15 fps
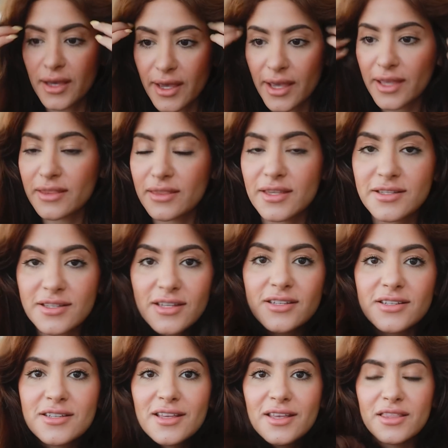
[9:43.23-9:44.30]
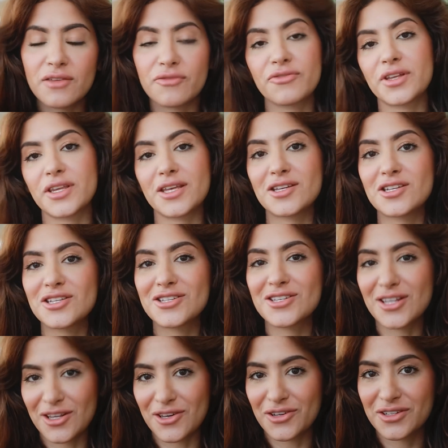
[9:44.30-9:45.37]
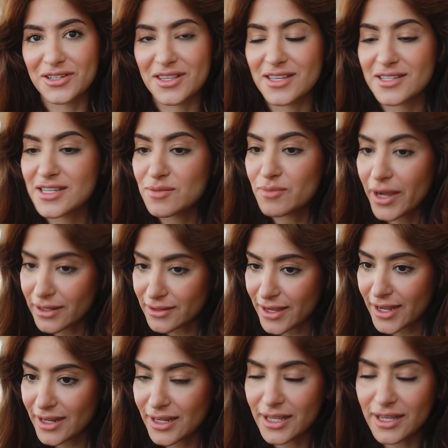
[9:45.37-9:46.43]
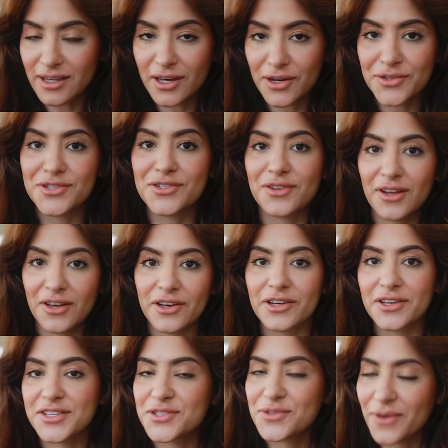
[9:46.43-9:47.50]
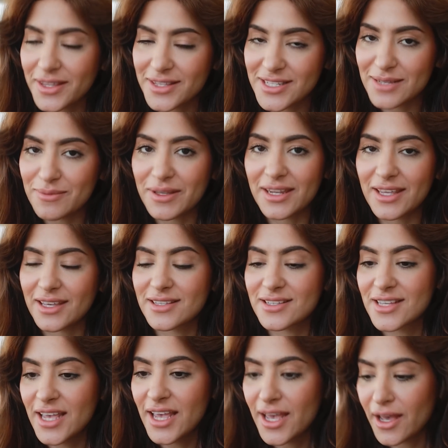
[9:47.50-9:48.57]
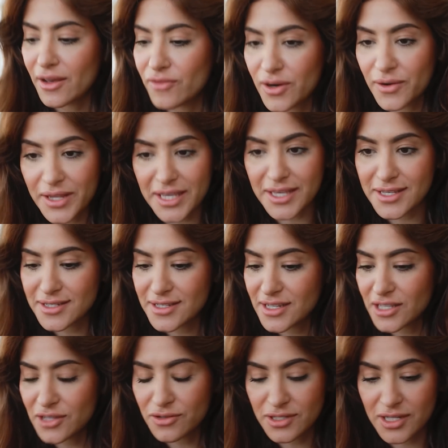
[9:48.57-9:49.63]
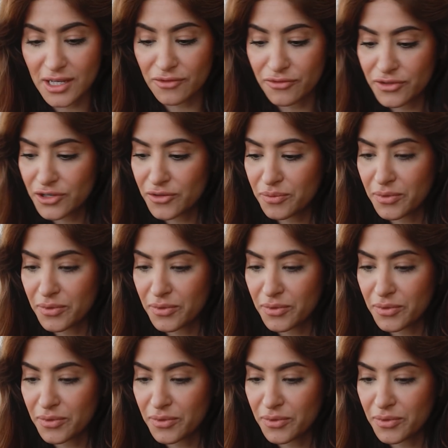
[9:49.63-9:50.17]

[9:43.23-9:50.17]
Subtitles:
And this is the finished look. This is my daily go-to look, 20 minutes, very easy, using a few